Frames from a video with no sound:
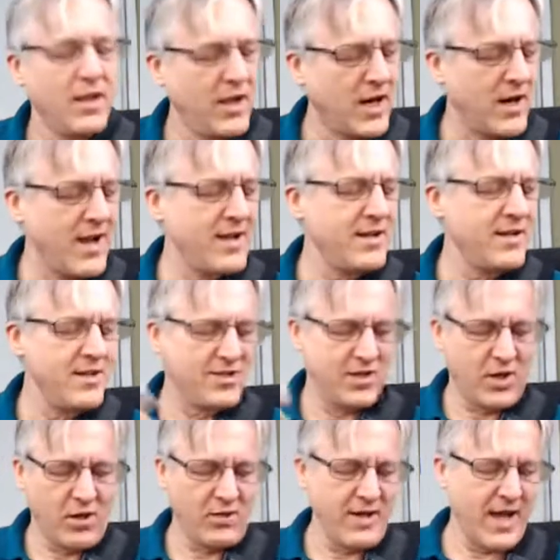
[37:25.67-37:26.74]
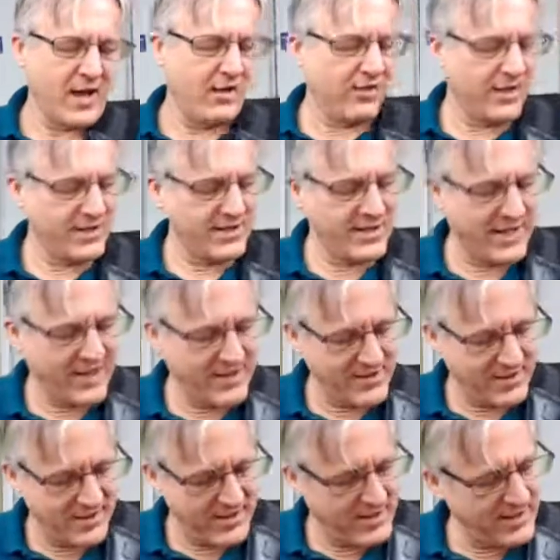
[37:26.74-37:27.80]
All right. So now let's take it
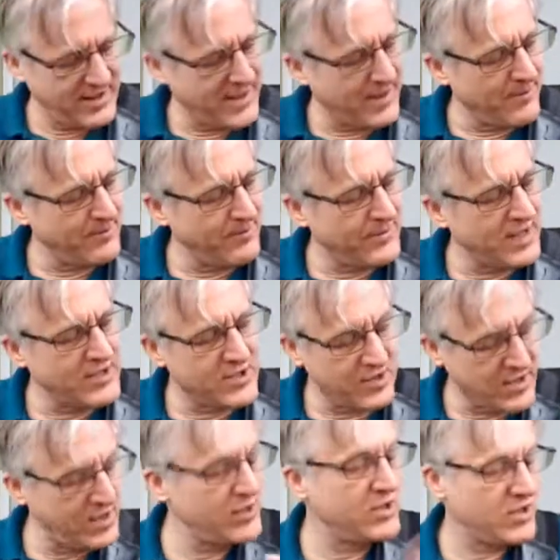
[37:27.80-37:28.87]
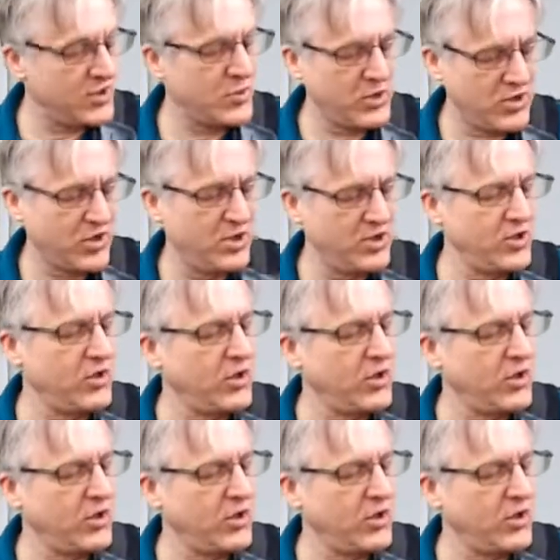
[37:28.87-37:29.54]
to the, so then this is what you're going to do.